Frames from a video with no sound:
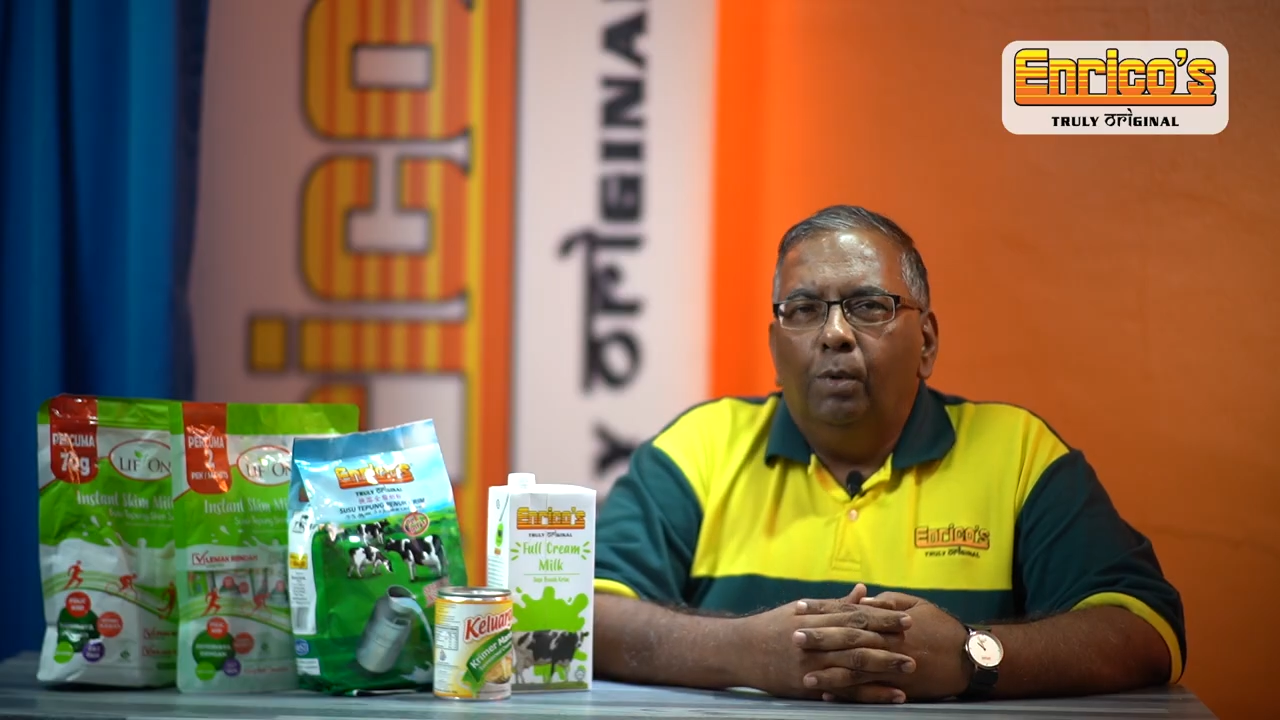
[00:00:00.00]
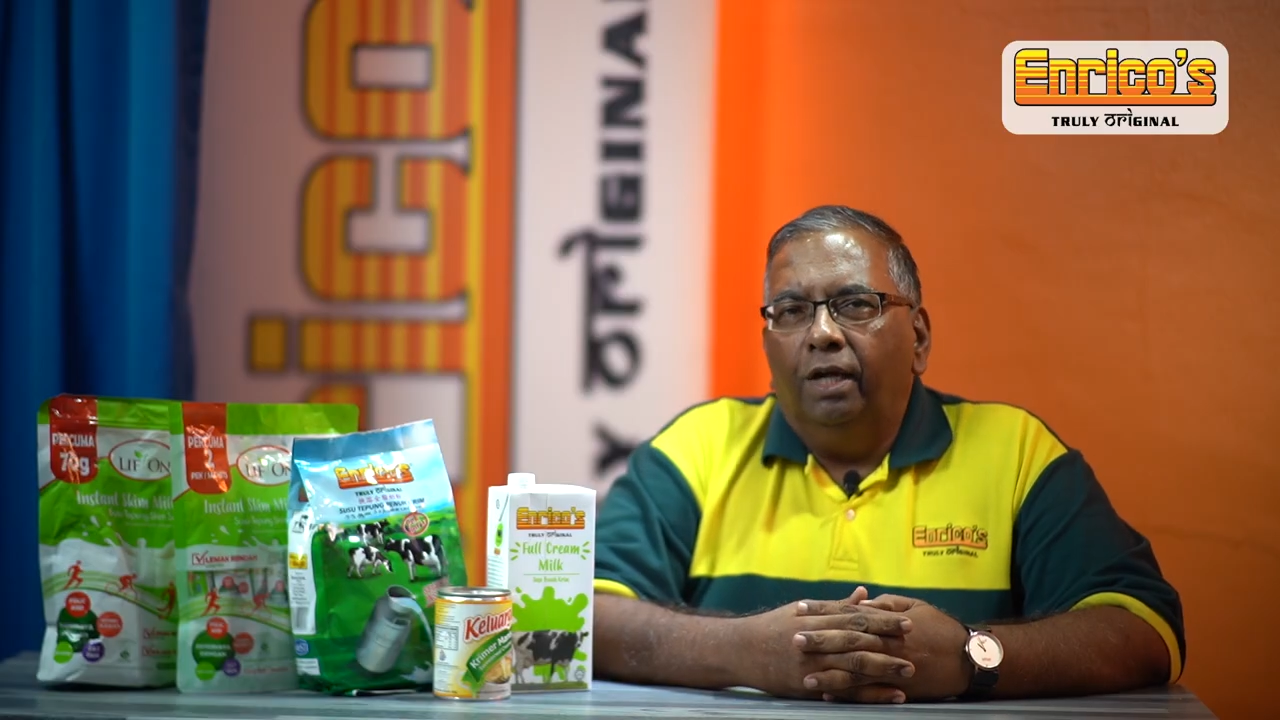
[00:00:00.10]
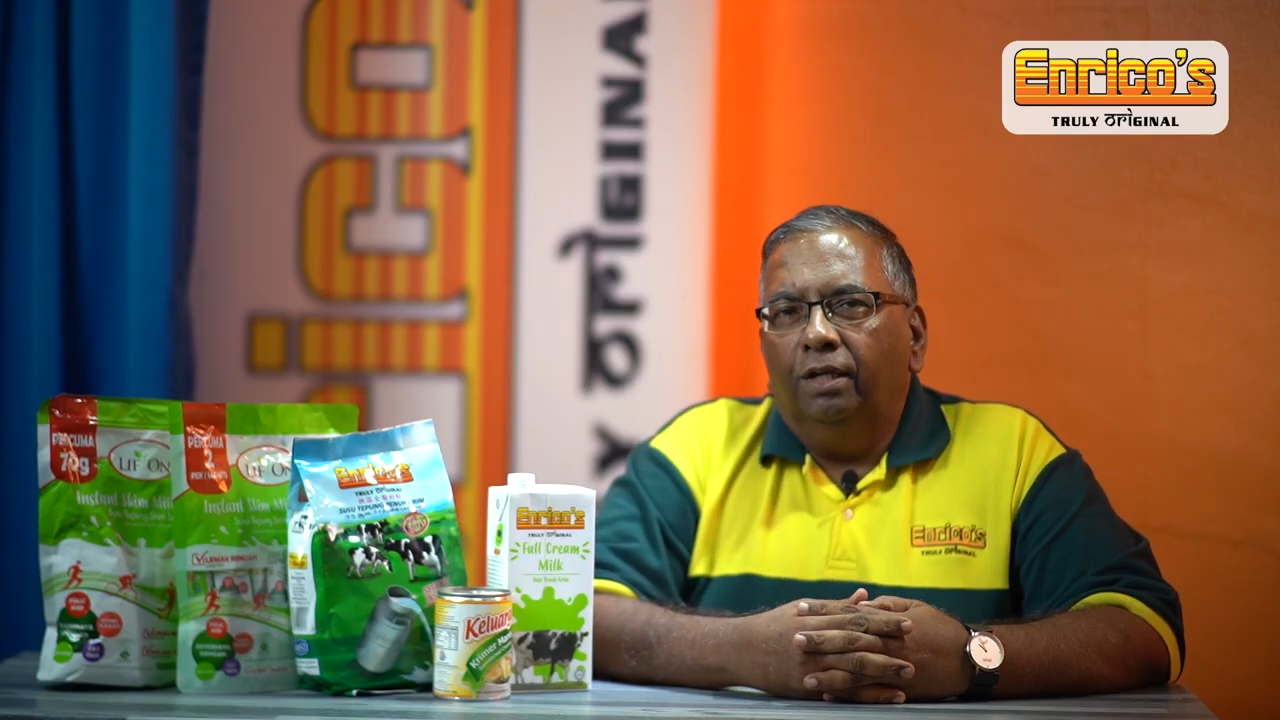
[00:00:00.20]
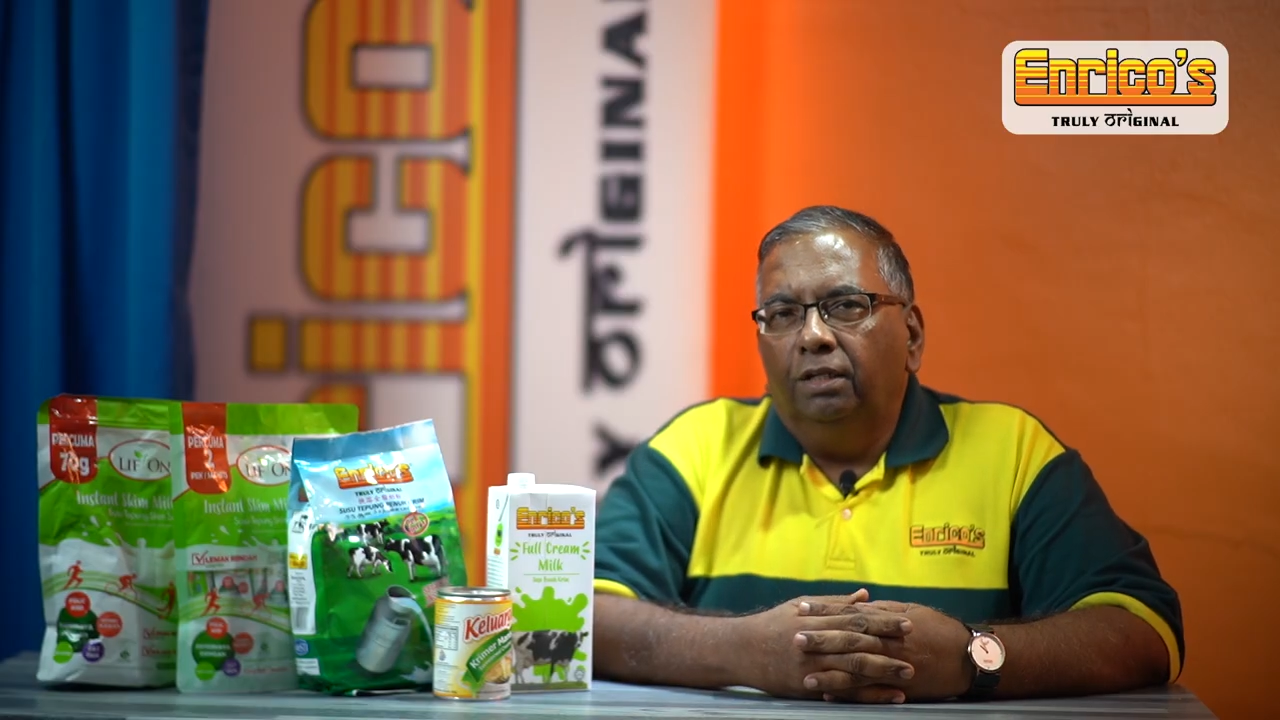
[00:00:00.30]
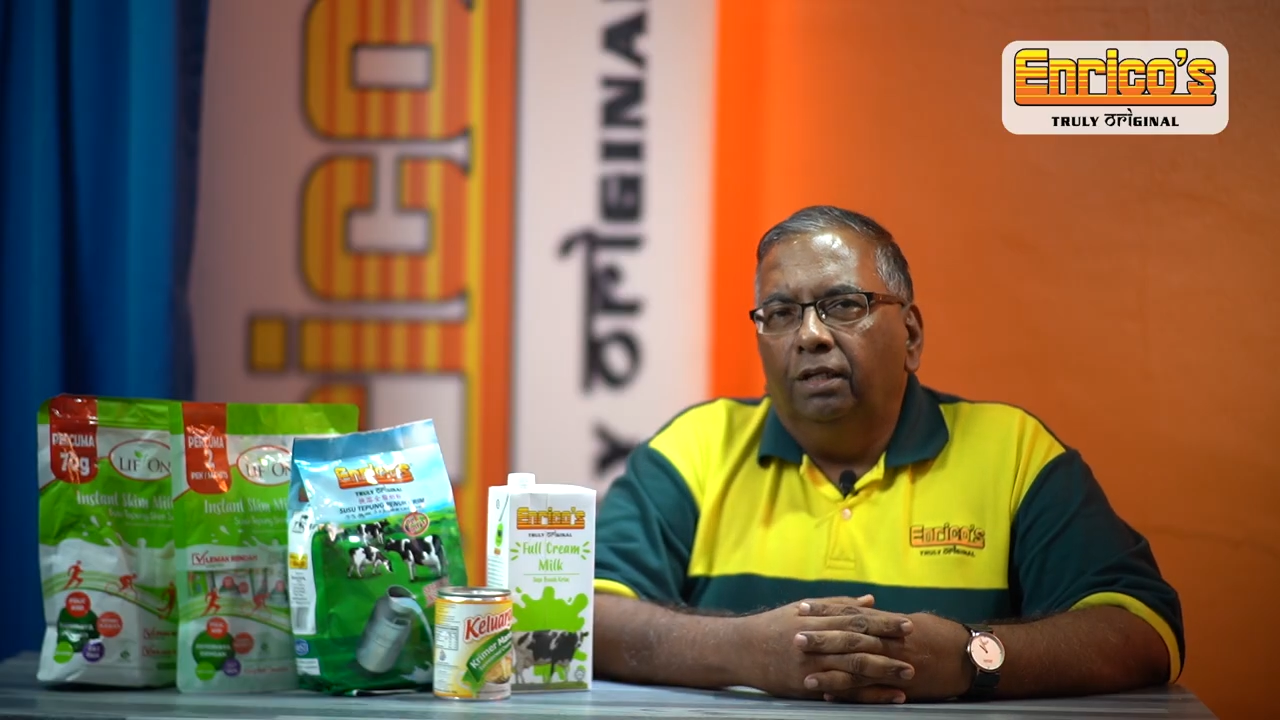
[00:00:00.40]

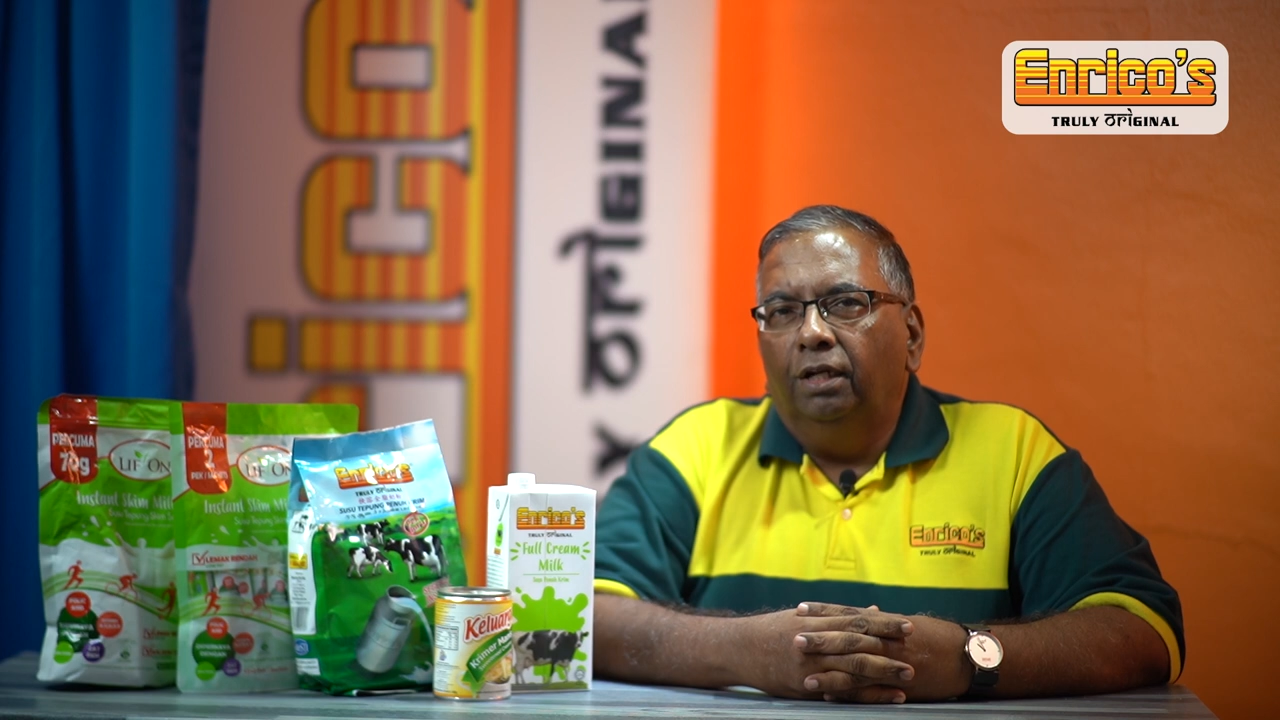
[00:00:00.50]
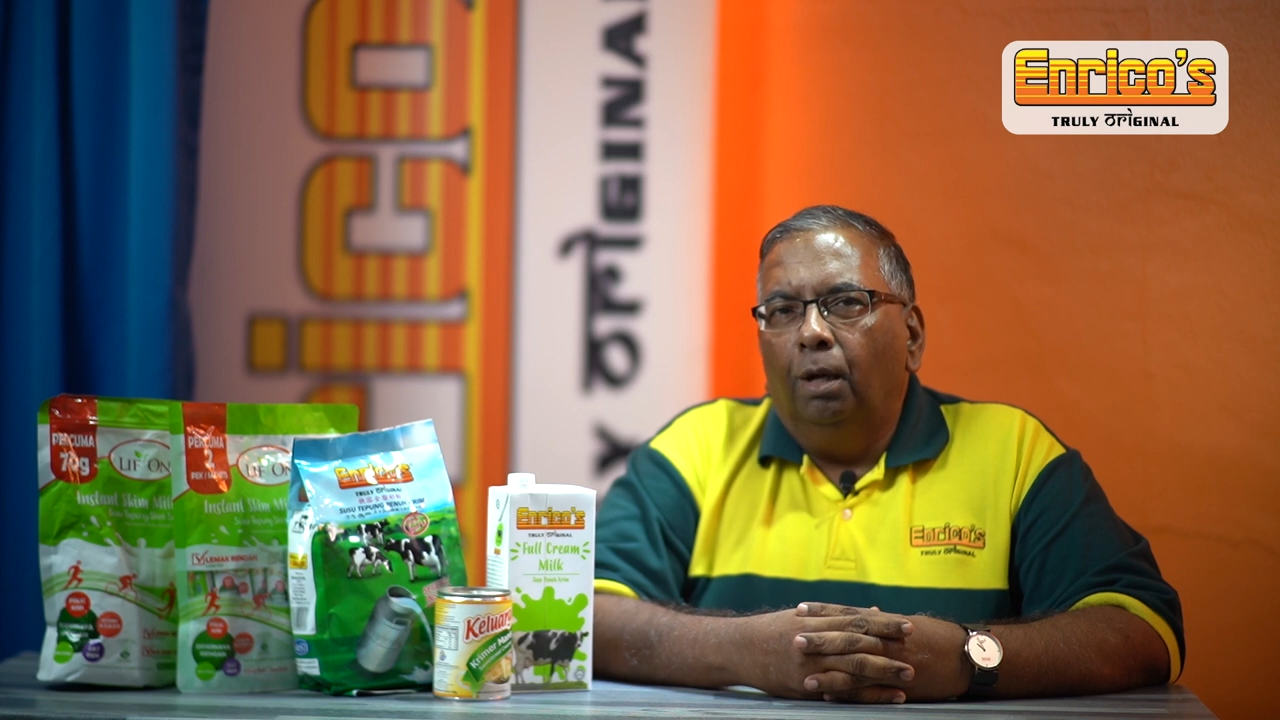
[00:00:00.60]
what is it